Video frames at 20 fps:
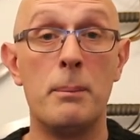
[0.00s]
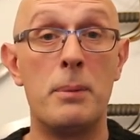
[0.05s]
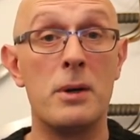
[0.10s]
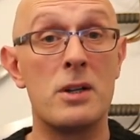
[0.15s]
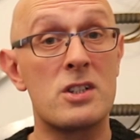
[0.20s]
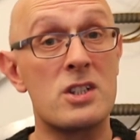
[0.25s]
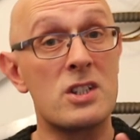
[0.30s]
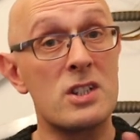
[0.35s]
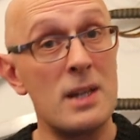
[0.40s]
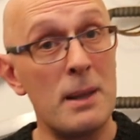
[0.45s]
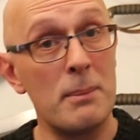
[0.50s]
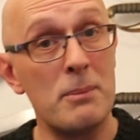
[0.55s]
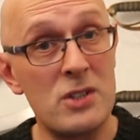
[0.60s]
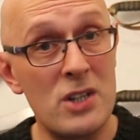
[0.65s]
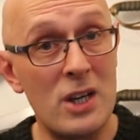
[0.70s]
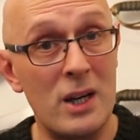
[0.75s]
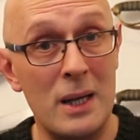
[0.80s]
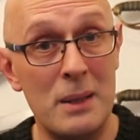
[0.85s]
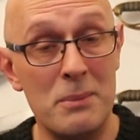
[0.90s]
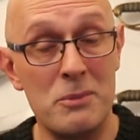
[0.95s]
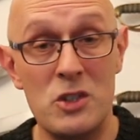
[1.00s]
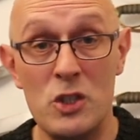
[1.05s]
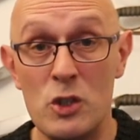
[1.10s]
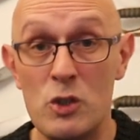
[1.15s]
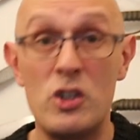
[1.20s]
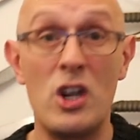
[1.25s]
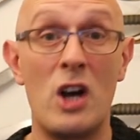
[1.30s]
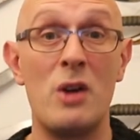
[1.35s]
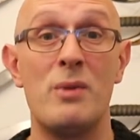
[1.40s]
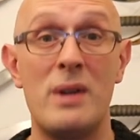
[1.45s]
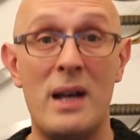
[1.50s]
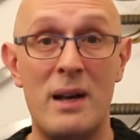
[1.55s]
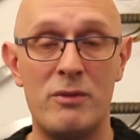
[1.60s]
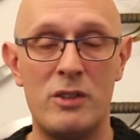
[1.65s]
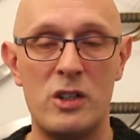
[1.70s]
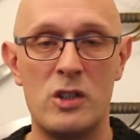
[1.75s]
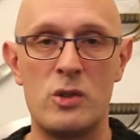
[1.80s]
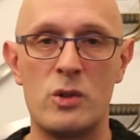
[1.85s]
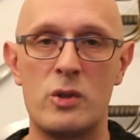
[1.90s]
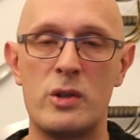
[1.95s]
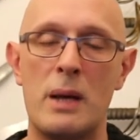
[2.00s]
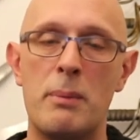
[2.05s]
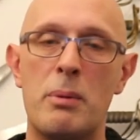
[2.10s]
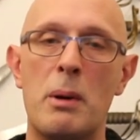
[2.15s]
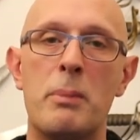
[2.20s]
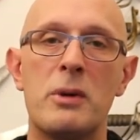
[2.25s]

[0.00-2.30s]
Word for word: but sometimes you don't have distal taper,